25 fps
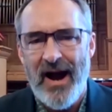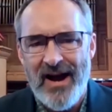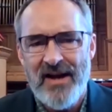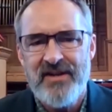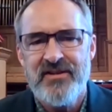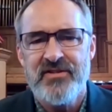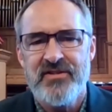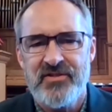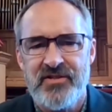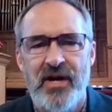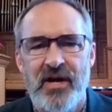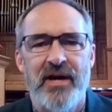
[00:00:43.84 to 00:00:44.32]

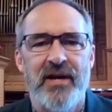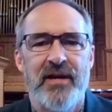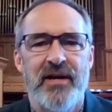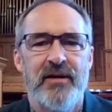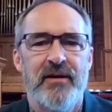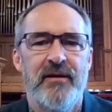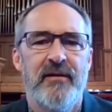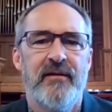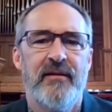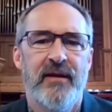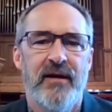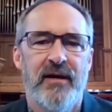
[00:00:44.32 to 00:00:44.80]
I
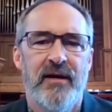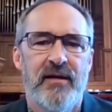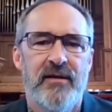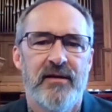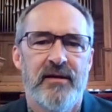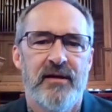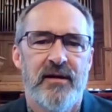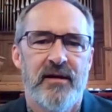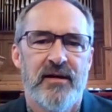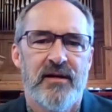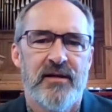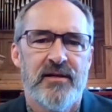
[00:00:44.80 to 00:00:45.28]
decided
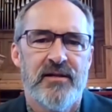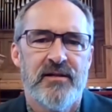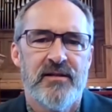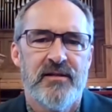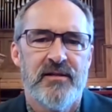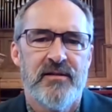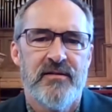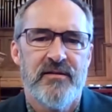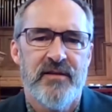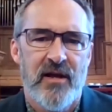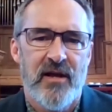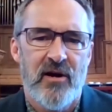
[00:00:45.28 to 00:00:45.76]
that
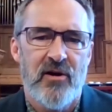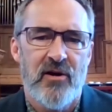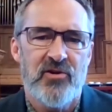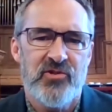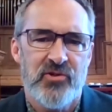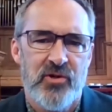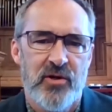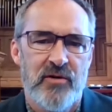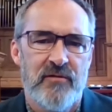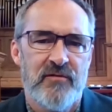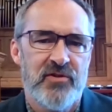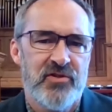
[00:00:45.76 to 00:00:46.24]

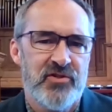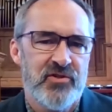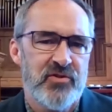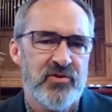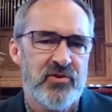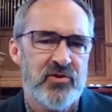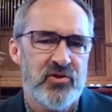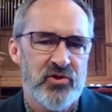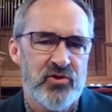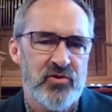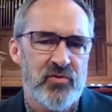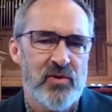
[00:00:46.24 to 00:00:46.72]
our
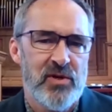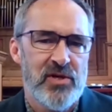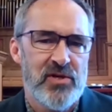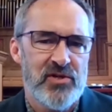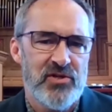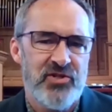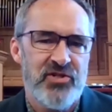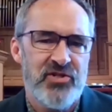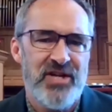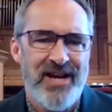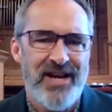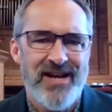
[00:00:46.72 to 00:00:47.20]
service
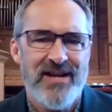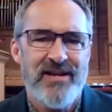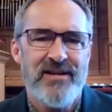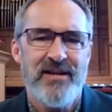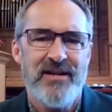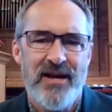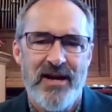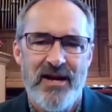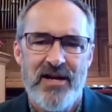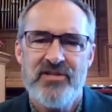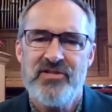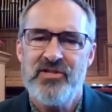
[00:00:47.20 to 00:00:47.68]
will
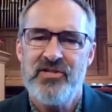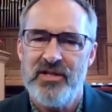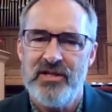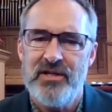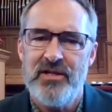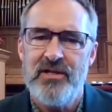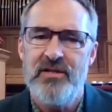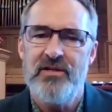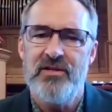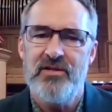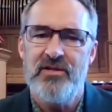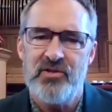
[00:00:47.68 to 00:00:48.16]
stand
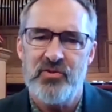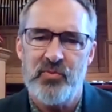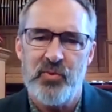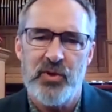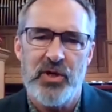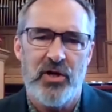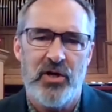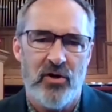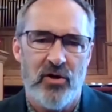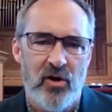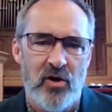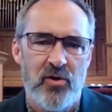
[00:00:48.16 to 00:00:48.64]
as it
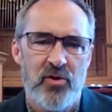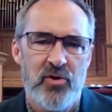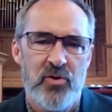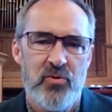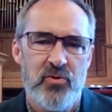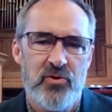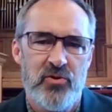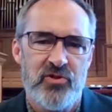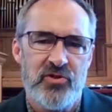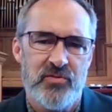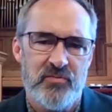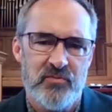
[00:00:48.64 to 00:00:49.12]
is. We could
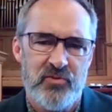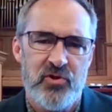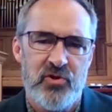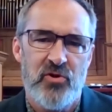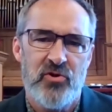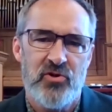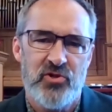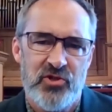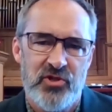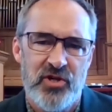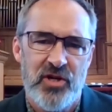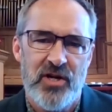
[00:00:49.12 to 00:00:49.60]
all use
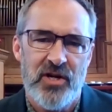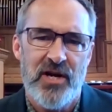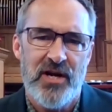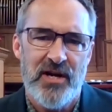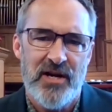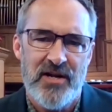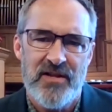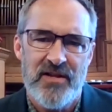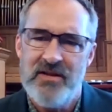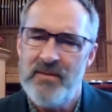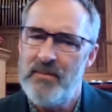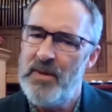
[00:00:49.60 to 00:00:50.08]
some church
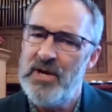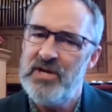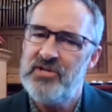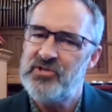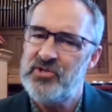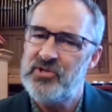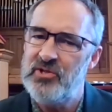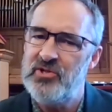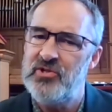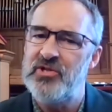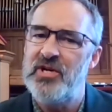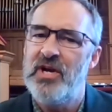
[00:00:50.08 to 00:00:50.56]
today, and the
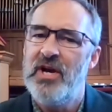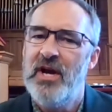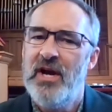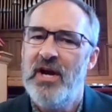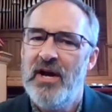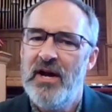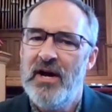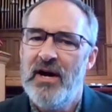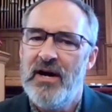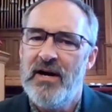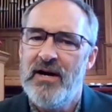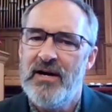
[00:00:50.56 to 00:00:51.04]
message
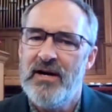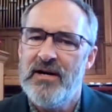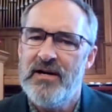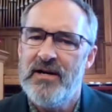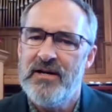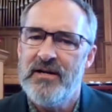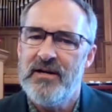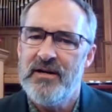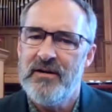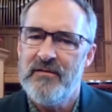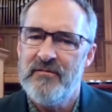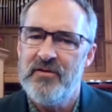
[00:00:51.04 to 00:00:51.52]

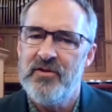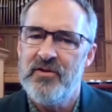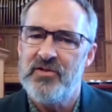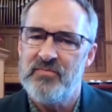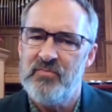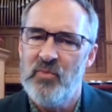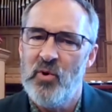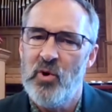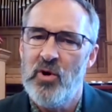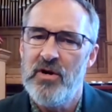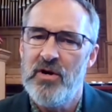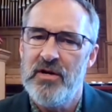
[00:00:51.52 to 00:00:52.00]

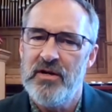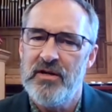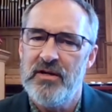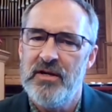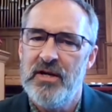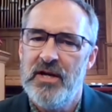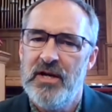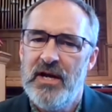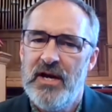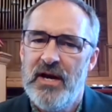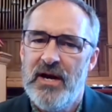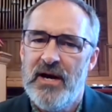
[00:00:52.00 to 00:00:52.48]
of this
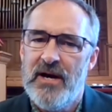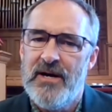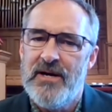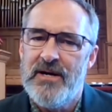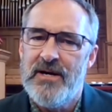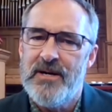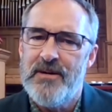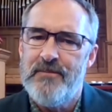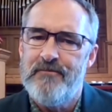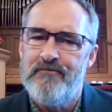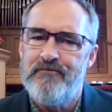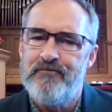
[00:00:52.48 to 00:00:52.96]
morning
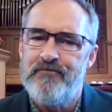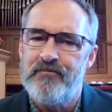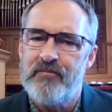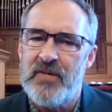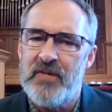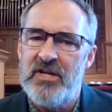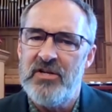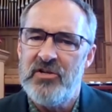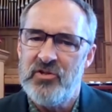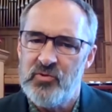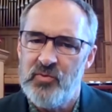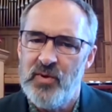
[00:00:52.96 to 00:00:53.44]

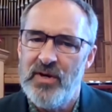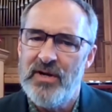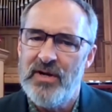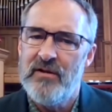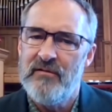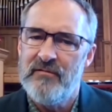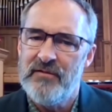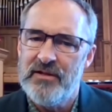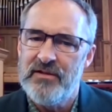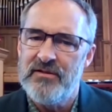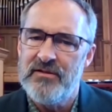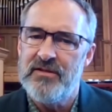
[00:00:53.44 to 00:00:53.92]
is
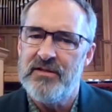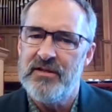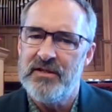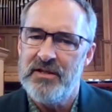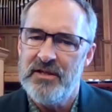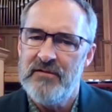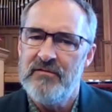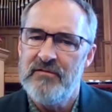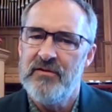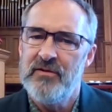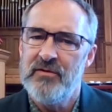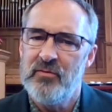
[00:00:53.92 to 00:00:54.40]

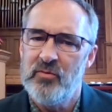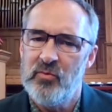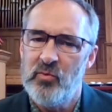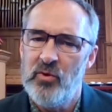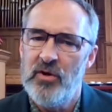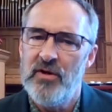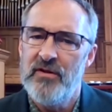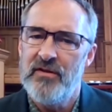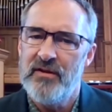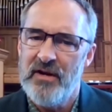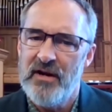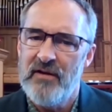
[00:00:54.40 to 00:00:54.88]
relevant
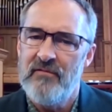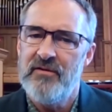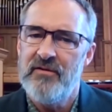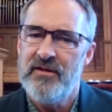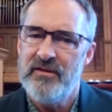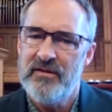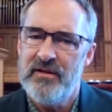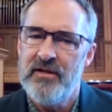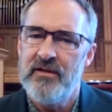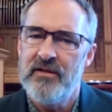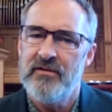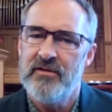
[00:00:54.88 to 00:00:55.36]
even with
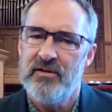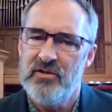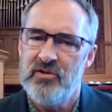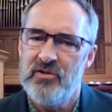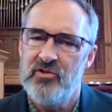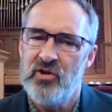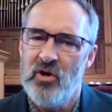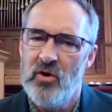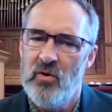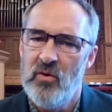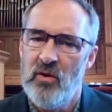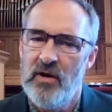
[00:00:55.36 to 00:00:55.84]
everything
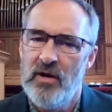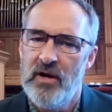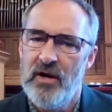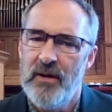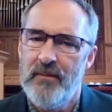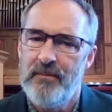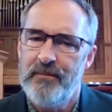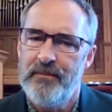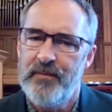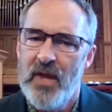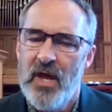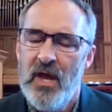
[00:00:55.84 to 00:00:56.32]
that is
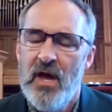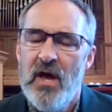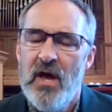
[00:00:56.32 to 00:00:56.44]
going on.